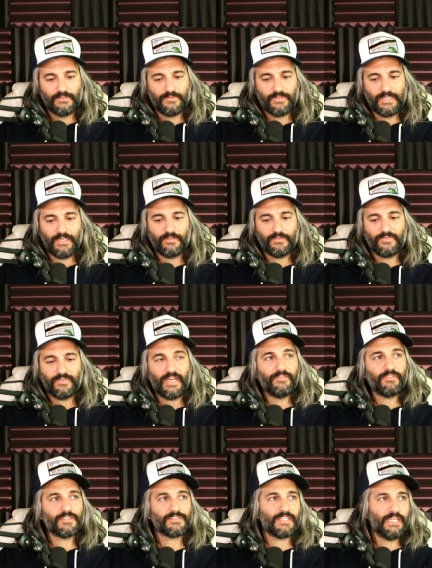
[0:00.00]
Found 5
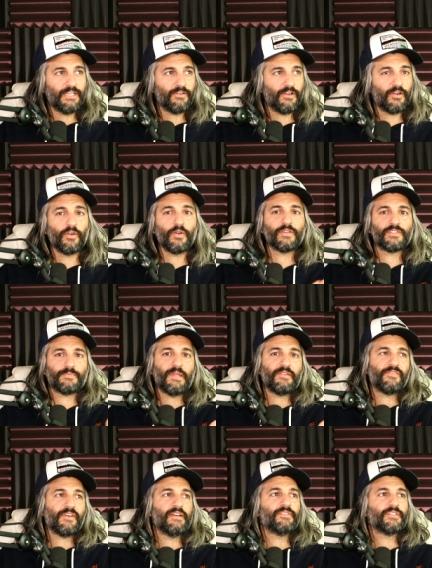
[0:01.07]
years later on, or spent
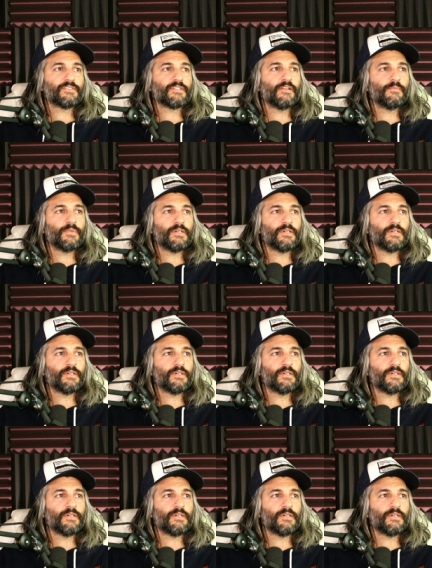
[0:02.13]
5 years on a boat.